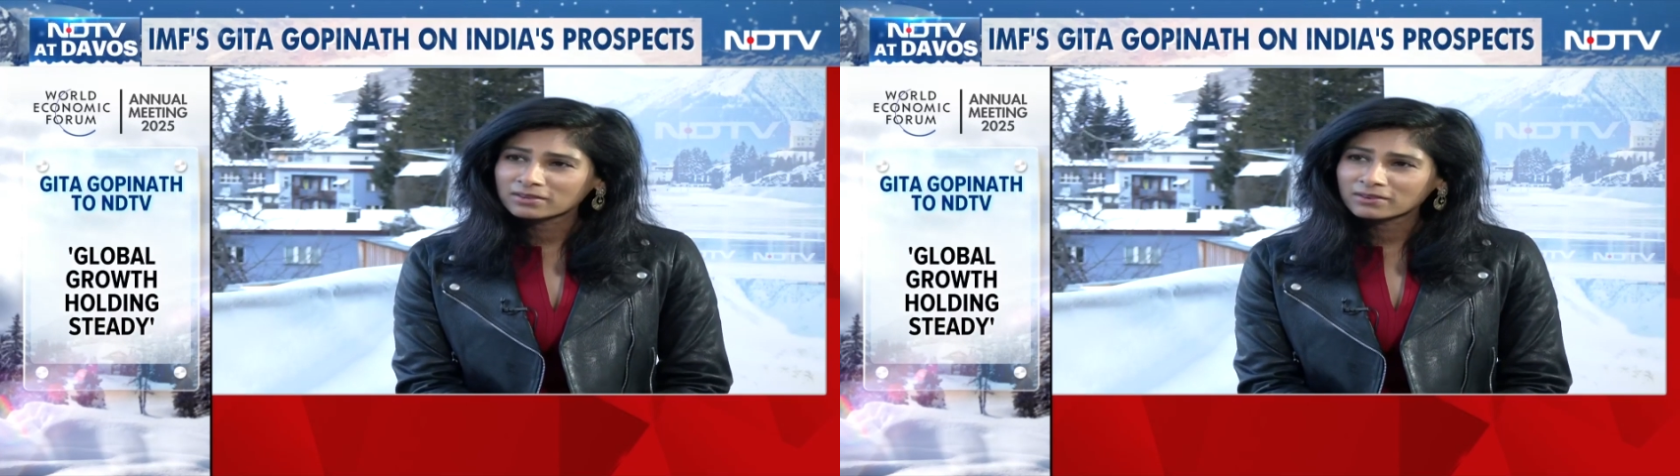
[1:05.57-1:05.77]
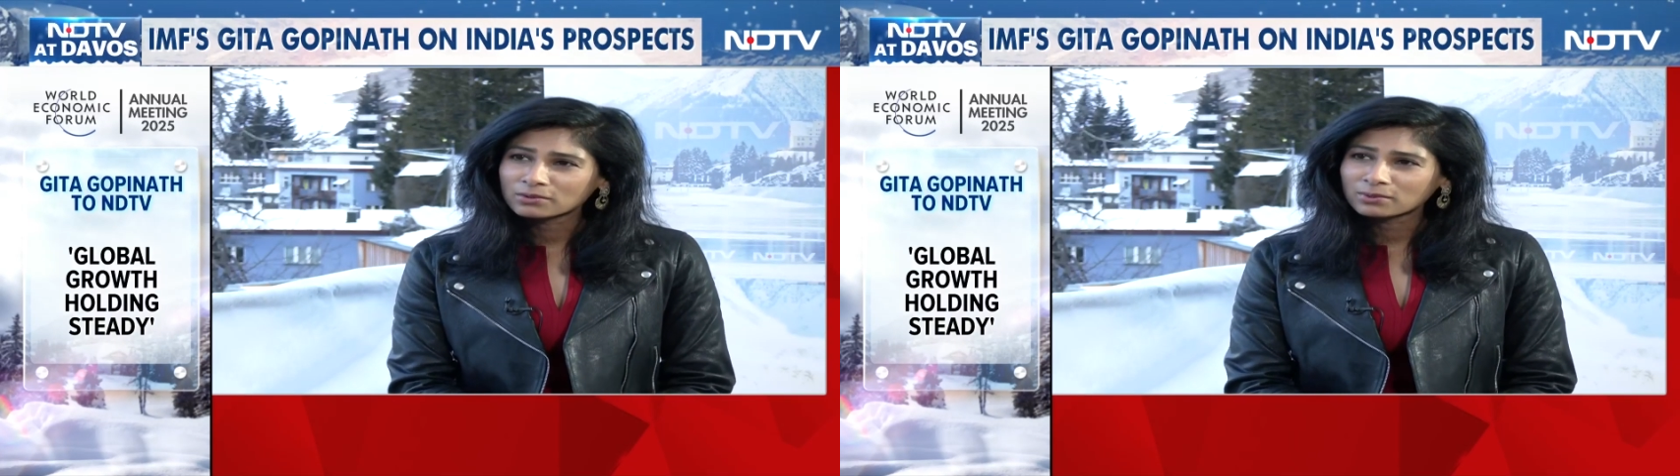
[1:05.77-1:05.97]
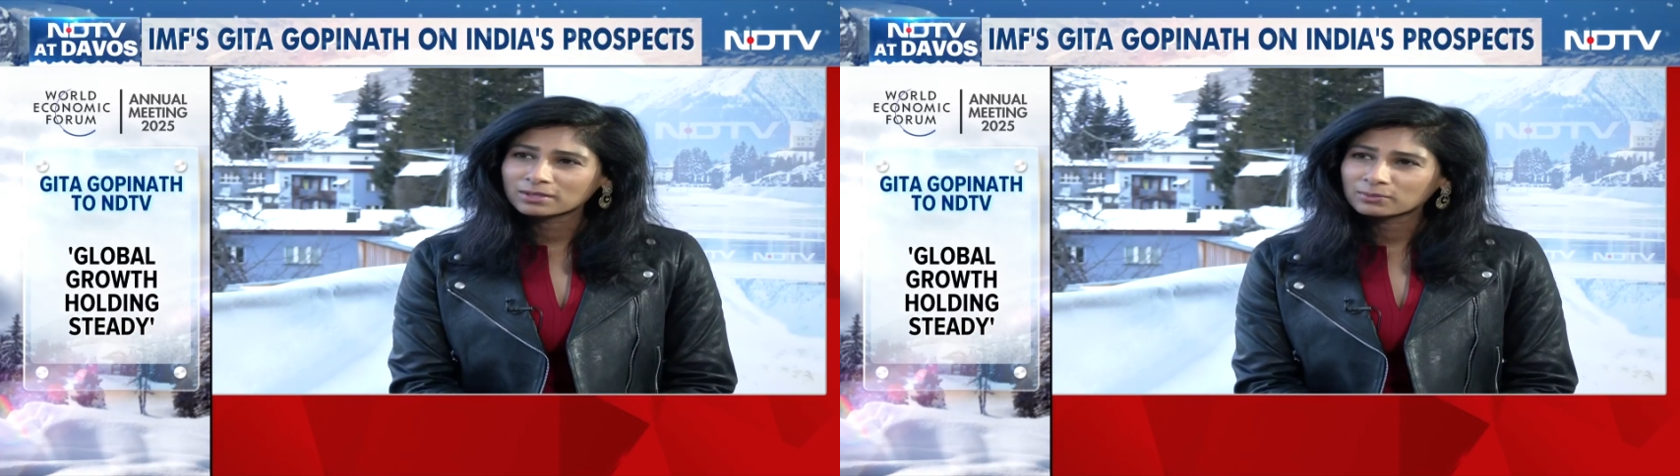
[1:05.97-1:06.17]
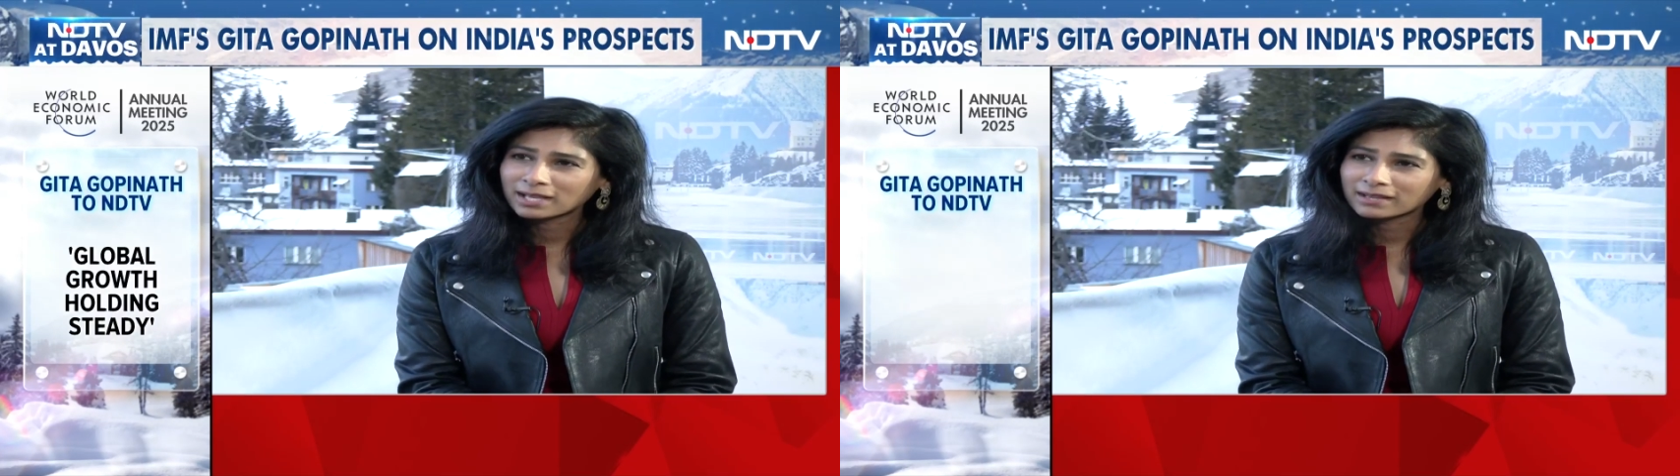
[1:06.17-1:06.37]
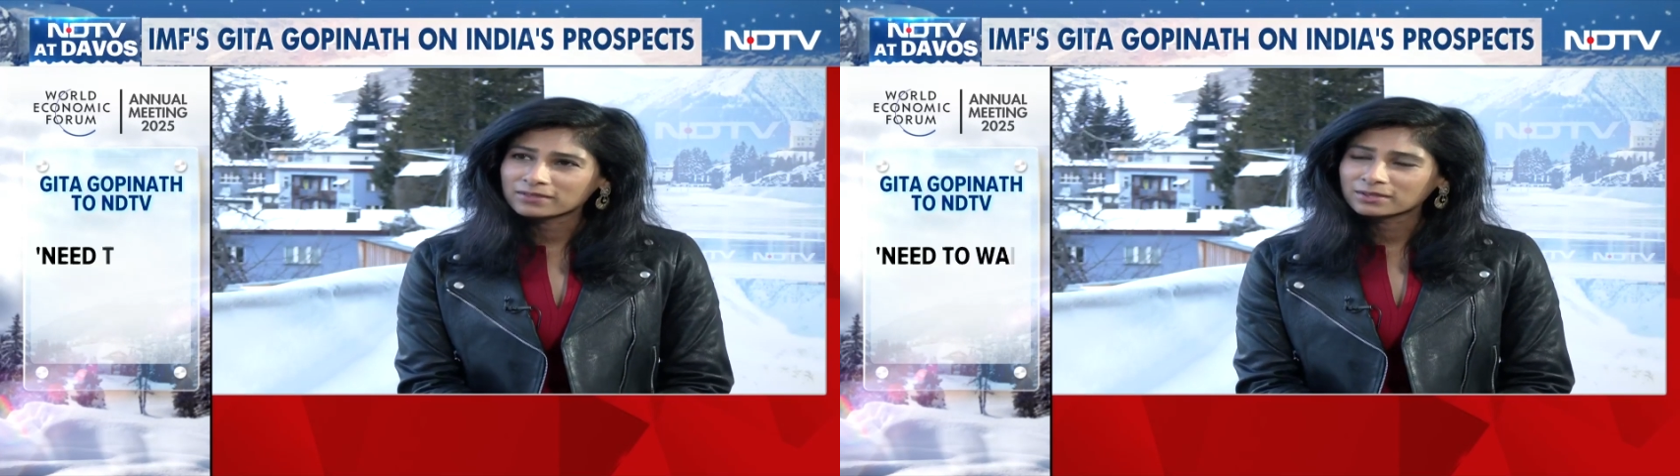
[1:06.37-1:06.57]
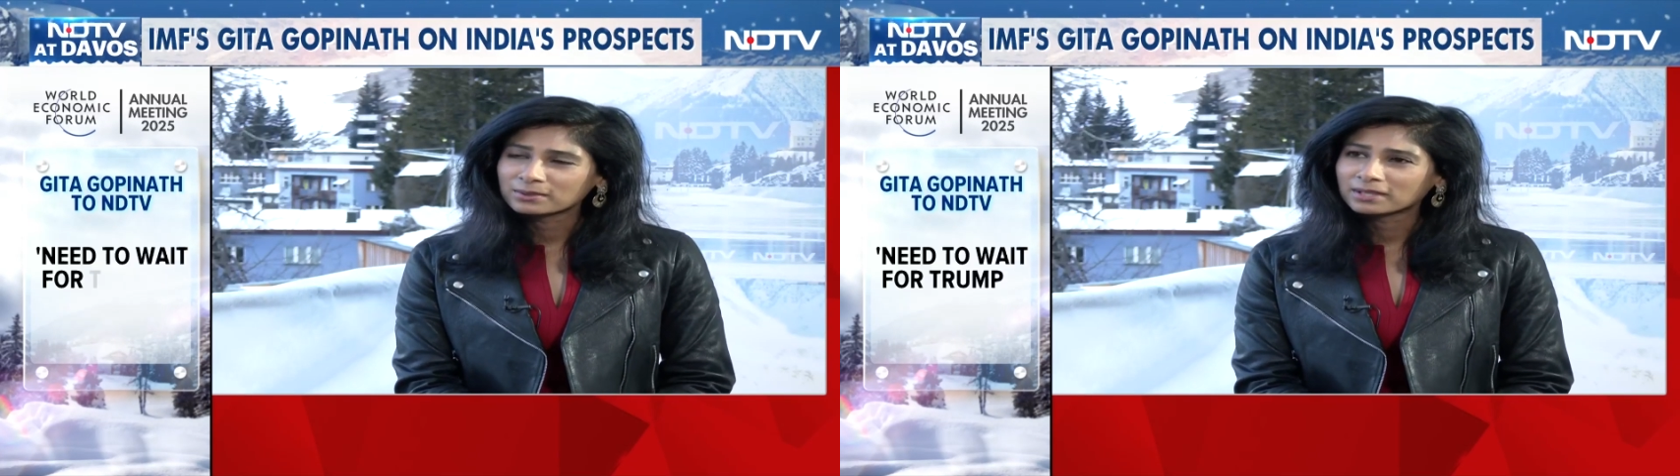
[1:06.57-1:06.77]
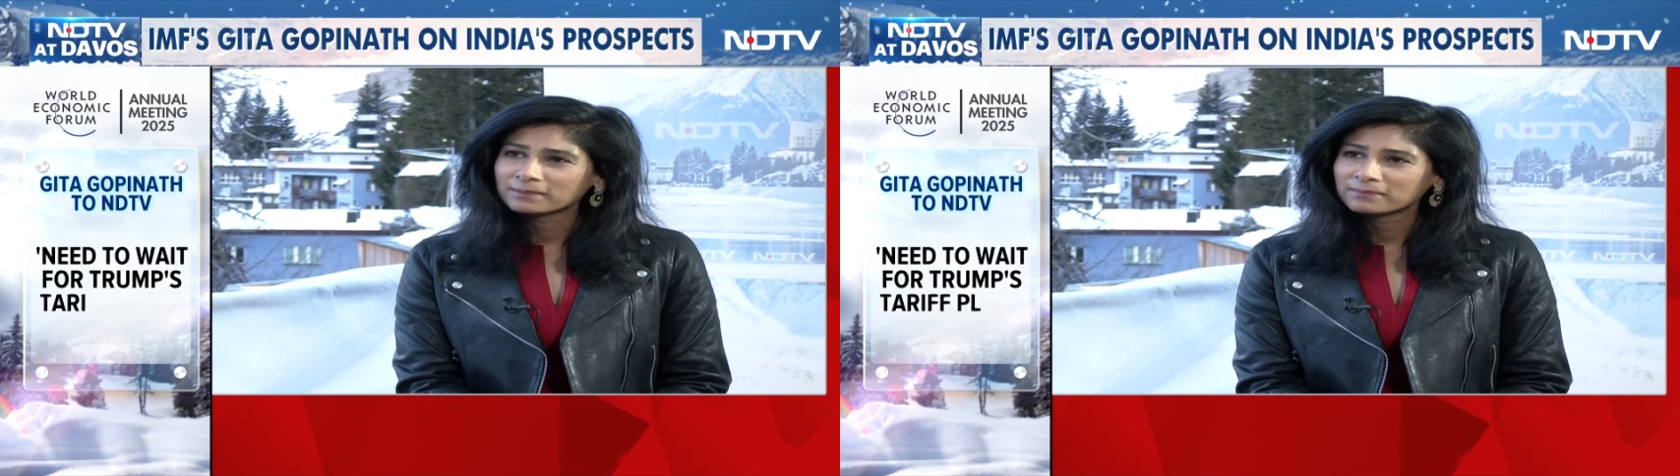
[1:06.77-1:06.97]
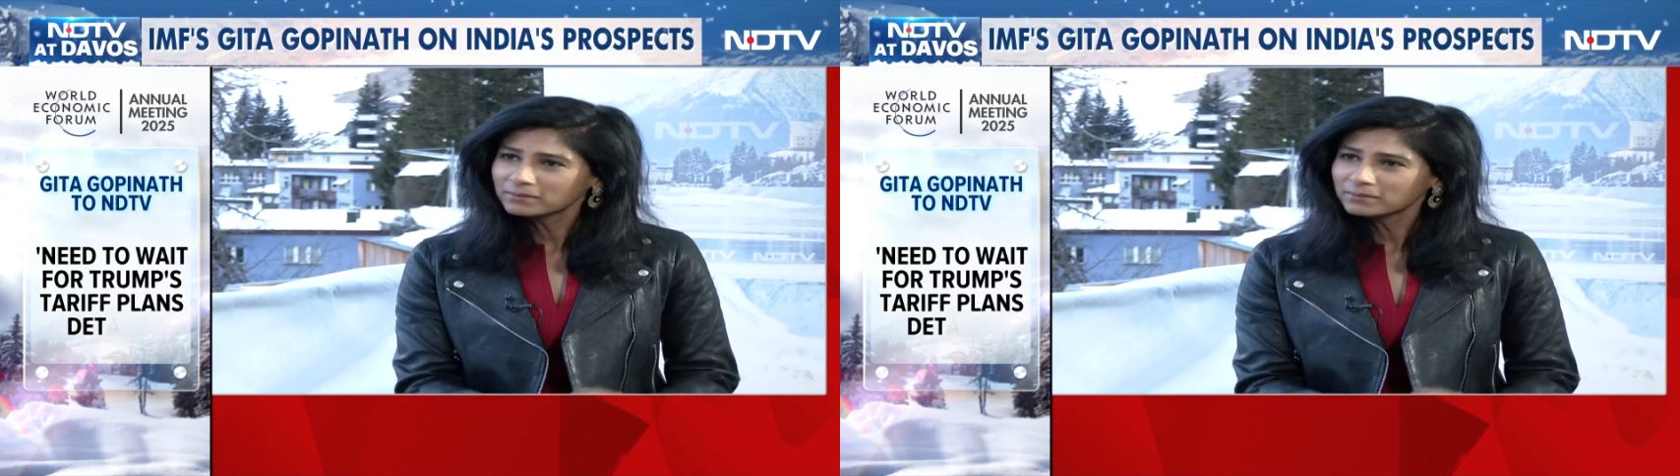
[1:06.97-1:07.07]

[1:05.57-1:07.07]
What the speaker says: around the world will have to,